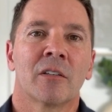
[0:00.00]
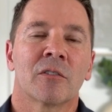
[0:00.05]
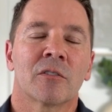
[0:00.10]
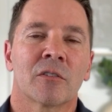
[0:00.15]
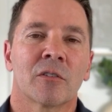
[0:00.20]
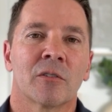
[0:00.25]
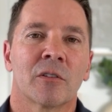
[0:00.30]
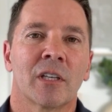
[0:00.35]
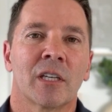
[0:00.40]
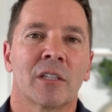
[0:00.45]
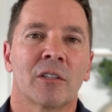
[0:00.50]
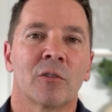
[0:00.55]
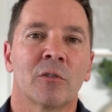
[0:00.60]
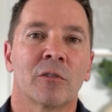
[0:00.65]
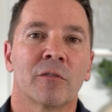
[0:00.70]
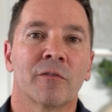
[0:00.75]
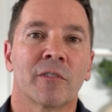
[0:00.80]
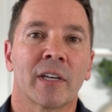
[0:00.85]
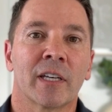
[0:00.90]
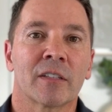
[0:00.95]
so that you
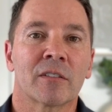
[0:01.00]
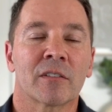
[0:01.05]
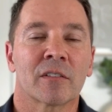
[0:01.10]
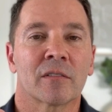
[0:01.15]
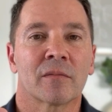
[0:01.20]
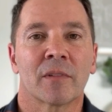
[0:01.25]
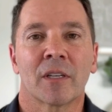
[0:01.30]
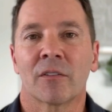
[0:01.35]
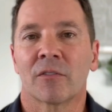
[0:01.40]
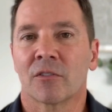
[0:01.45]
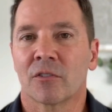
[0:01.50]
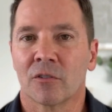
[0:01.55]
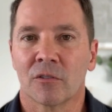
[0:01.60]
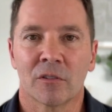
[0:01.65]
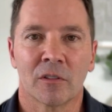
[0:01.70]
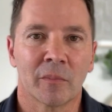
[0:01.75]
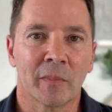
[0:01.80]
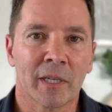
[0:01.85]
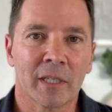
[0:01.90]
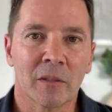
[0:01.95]
invest a
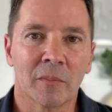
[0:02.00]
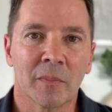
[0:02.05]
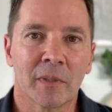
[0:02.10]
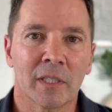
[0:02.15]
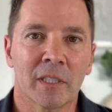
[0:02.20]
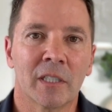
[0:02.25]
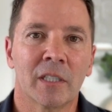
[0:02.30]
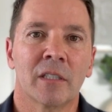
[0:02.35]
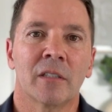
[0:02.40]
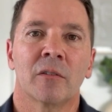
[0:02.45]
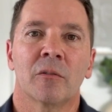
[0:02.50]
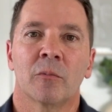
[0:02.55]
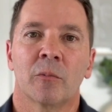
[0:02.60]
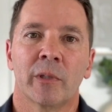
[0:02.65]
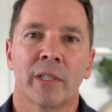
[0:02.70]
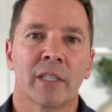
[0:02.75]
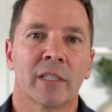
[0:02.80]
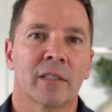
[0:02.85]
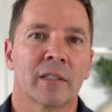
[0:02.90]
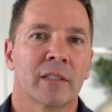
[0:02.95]
certain amount of money
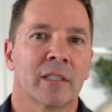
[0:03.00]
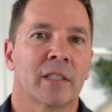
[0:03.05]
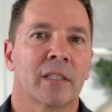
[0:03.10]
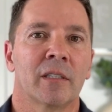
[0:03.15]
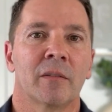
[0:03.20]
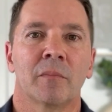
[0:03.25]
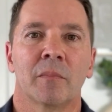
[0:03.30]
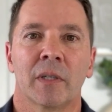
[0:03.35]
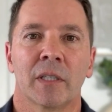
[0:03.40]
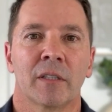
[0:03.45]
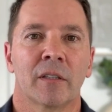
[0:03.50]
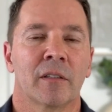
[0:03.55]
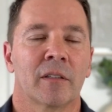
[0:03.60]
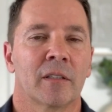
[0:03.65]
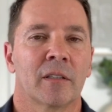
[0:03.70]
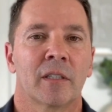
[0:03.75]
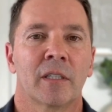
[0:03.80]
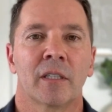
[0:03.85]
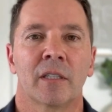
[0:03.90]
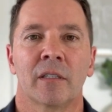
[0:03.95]
weekly,
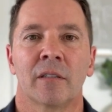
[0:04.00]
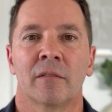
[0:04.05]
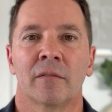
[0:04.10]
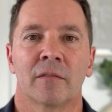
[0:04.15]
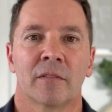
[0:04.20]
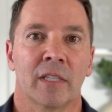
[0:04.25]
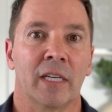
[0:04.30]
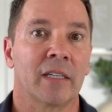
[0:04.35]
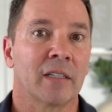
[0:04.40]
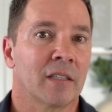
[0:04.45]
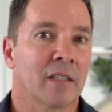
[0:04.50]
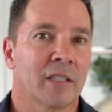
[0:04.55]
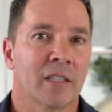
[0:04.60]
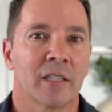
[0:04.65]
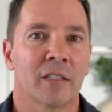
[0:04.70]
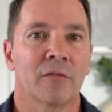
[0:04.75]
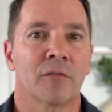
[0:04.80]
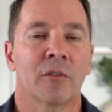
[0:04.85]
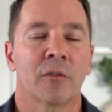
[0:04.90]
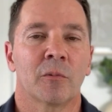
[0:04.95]
monthly,
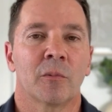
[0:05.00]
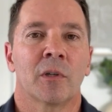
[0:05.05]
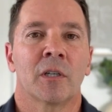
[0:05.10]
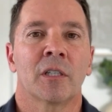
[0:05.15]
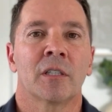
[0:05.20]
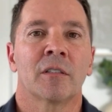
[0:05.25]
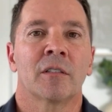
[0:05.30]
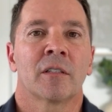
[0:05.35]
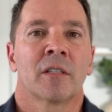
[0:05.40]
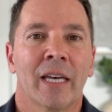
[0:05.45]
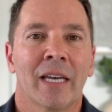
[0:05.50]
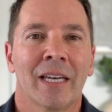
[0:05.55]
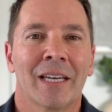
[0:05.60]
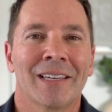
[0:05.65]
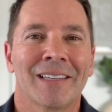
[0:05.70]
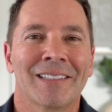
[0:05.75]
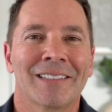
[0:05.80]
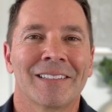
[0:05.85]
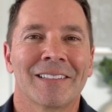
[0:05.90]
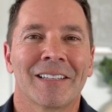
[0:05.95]
daily if you want,
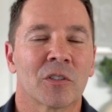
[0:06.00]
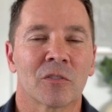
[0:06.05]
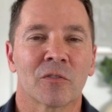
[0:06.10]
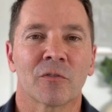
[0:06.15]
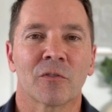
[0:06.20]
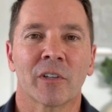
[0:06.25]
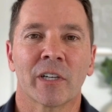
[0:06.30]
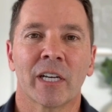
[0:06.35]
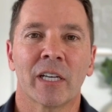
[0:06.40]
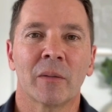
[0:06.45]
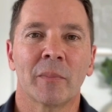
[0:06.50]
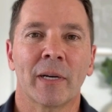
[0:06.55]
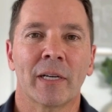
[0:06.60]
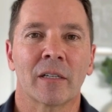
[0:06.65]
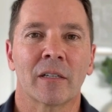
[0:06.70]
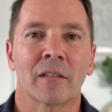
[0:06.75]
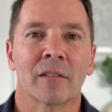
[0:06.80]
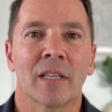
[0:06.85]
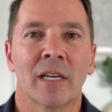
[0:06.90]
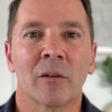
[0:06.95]
and just forget
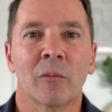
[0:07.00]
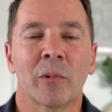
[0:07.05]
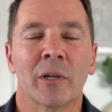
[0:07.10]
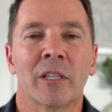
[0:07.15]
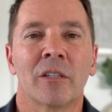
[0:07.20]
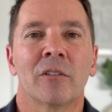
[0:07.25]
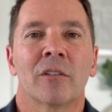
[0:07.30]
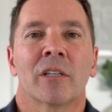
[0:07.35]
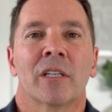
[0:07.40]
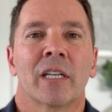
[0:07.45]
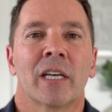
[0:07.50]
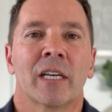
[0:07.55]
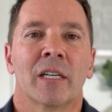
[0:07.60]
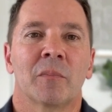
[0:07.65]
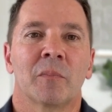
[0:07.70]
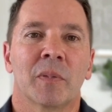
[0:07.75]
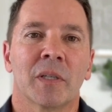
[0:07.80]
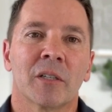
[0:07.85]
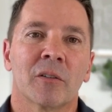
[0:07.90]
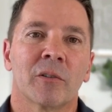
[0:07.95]
about it. That way you can
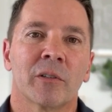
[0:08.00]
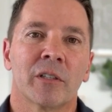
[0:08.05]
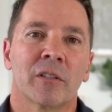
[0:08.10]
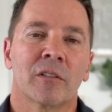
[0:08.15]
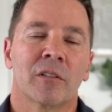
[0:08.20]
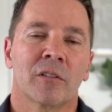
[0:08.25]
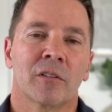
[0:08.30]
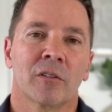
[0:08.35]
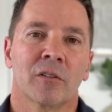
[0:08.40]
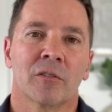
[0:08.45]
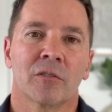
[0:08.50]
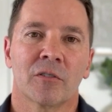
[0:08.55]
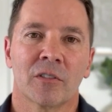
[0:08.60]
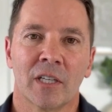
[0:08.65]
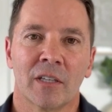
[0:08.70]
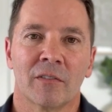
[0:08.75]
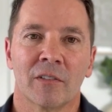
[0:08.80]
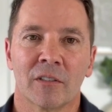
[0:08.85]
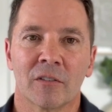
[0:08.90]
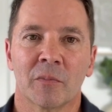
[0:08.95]
add Bitcoin to your
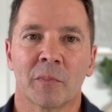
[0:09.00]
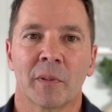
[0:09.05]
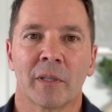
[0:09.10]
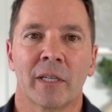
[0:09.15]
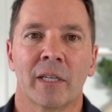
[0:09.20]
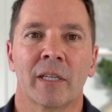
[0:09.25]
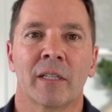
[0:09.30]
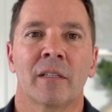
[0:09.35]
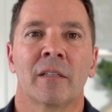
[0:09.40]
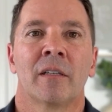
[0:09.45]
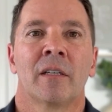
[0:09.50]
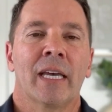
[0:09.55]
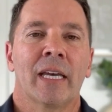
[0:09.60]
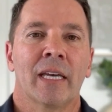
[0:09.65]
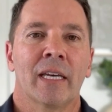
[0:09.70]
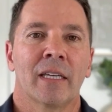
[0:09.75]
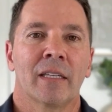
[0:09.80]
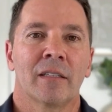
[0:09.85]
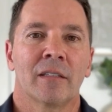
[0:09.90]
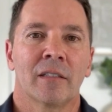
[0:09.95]
savings plan
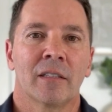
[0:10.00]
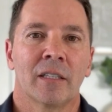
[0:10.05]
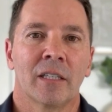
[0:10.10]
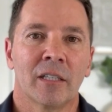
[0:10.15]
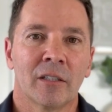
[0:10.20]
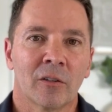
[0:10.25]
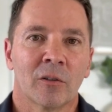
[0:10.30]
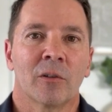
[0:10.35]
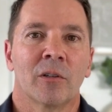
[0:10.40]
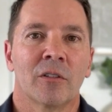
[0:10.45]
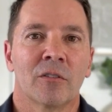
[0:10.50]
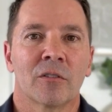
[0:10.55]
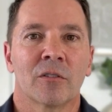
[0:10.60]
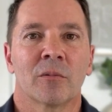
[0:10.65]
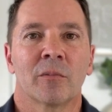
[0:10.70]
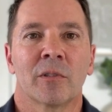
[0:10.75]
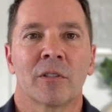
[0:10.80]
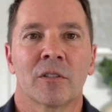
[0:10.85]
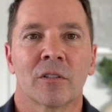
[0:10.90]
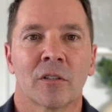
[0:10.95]
and increase
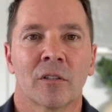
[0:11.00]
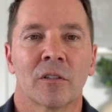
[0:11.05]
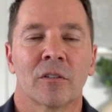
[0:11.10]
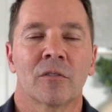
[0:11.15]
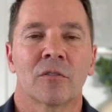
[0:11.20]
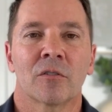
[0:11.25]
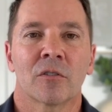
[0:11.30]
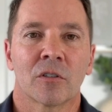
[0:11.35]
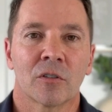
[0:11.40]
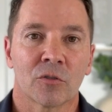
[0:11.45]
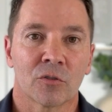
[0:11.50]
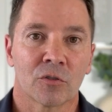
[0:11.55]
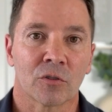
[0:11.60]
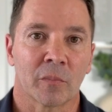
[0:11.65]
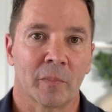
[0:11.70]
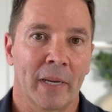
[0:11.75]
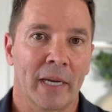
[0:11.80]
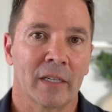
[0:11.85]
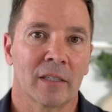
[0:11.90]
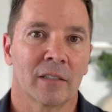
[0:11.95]
your returns
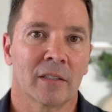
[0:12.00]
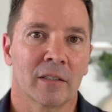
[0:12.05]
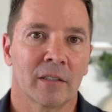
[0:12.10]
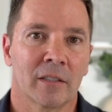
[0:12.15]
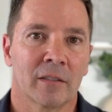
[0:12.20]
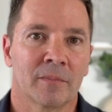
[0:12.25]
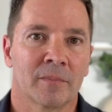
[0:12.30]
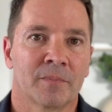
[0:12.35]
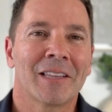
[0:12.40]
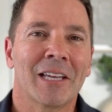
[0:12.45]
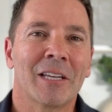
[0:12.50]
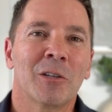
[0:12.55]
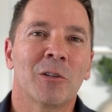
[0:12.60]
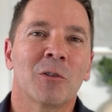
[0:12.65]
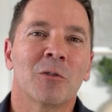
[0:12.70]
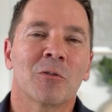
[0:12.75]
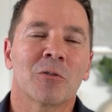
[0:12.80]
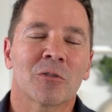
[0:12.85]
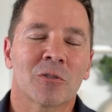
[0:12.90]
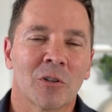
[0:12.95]
dramatically. Thank
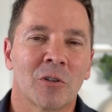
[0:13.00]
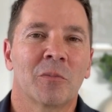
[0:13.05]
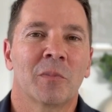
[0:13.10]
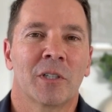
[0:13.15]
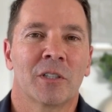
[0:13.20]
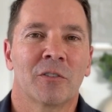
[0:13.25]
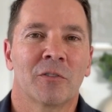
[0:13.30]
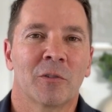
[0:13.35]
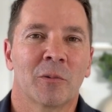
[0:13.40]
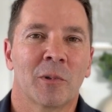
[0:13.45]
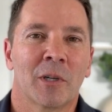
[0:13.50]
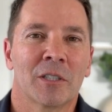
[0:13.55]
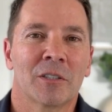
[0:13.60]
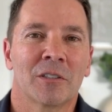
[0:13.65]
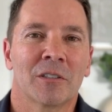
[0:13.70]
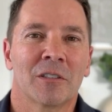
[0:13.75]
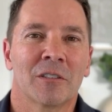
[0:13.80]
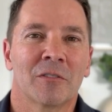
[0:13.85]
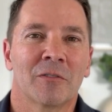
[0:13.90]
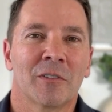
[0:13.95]
you so much for
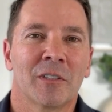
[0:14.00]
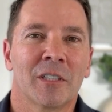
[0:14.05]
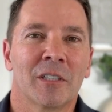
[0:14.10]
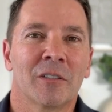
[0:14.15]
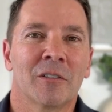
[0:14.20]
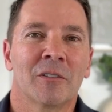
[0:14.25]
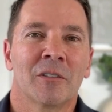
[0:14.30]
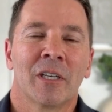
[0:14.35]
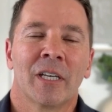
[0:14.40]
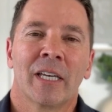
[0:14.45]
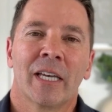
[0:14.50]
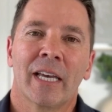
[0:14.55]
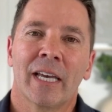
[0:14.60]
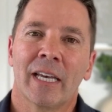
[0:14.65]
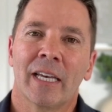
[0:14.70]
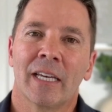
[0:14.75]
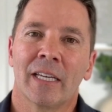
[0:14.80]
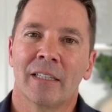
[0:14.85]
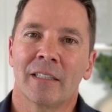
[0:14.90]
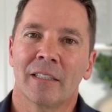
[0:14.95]
watching this video.
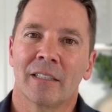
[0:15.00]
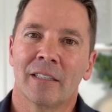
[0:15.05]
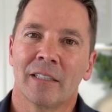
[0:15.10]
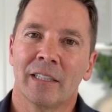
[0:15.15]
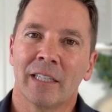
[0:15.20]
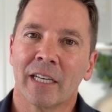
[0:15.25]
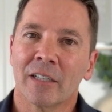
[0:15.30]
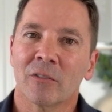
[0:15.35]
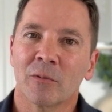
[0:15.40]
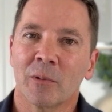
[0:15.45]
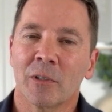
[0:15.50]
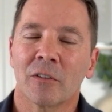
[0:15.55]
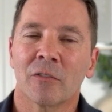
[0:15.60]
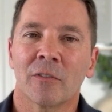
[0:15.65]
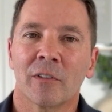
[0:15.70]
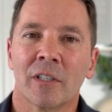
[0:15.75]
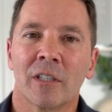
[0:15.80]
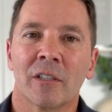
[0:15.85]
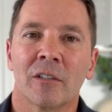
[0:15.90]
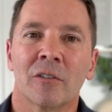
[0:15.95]
And in next week's
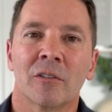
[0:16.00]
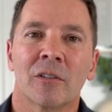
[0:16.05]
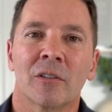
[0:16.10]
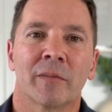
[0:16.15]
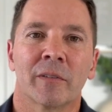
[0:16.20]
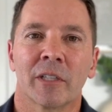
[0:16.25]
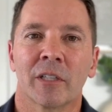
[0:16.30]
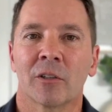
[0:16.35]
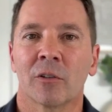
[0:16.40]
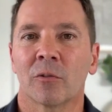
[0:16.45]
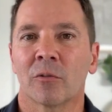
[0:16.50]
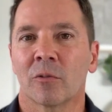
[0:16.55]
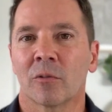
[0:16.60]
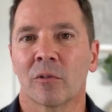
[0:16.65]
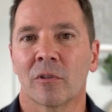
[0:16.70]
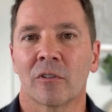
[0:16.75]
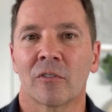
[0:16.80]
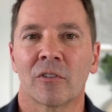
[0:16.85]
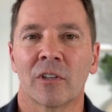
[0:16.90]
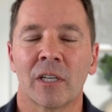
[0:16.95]
video, I'm going to go
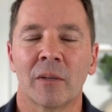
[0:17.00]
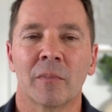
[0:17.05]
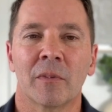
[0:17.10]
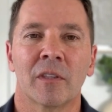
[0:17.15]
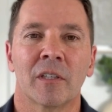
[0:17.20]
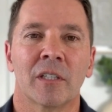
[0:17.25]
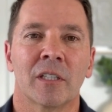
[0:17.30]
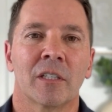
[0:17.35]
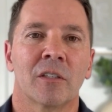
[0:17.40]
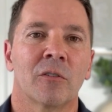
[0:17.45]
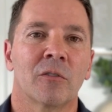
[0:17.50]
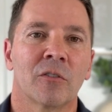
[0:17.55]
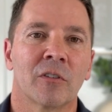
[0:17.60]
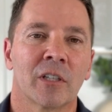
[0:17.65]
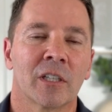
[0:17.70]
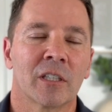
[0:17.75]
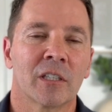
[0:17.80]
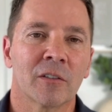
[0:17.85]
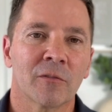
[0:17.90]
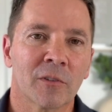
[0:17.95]
through the same thing
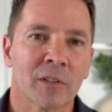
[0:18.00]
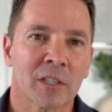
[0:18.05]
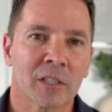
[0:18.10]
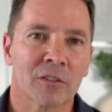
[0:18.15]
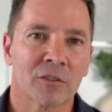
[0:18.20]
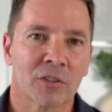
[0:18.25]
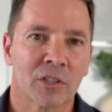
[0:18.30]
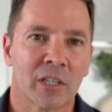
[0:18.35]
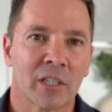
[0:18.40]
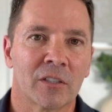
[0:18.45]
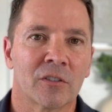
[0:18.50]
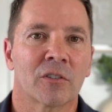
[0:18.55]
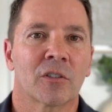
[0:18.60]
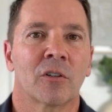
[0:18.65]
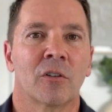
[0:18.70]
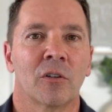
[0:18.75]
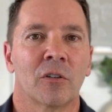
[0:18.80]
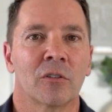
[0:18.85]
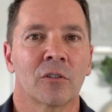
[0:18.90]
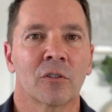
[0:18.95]
using a different exchange
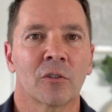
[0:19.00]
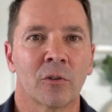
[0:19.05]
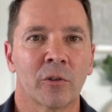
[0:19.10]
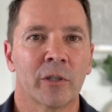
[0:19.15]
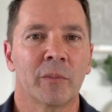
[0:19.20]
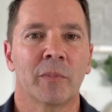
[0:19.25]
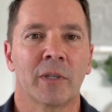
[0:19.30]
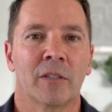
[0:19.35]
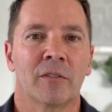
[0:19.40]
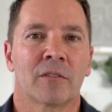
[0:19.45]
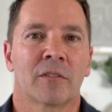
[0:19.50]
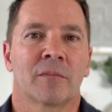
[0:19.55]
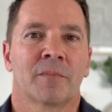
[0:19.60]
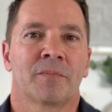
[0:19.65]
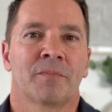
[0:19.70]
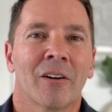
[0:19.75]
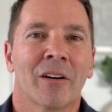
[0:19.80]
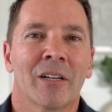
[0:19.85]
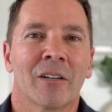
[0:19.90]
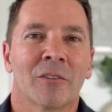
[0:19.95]
called Coinbase.
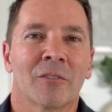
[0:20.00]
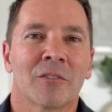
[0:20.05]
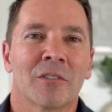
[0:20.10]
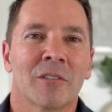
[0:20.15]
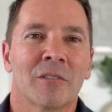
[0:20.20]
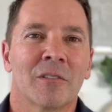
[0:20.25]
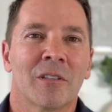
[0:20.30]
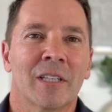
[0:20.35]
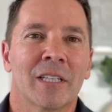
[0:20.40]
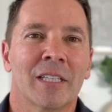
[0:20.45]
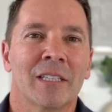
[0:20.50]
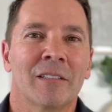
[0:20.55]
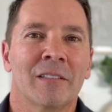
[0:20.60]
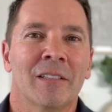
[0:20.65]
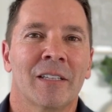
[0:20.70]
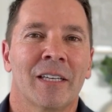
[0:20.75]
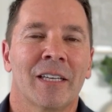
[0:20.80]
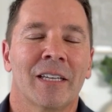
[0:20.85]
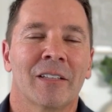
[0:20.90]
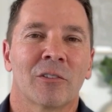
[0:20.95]
All right, I'll see you
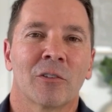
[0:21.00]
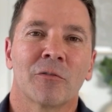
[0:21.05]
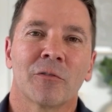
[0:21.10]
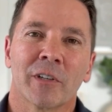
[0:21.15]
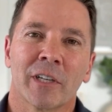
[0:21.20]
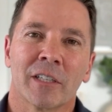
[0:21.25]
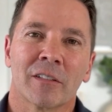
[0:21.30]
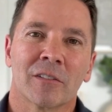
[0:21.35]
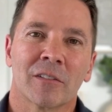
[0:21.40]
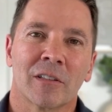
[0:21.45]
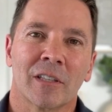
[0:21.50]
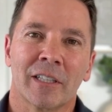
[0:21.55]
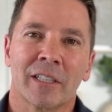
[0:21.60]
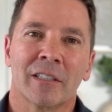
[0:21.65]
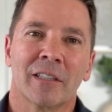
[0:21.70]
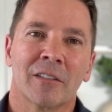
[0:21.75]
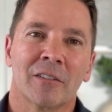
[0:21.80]
then. Don't forget to like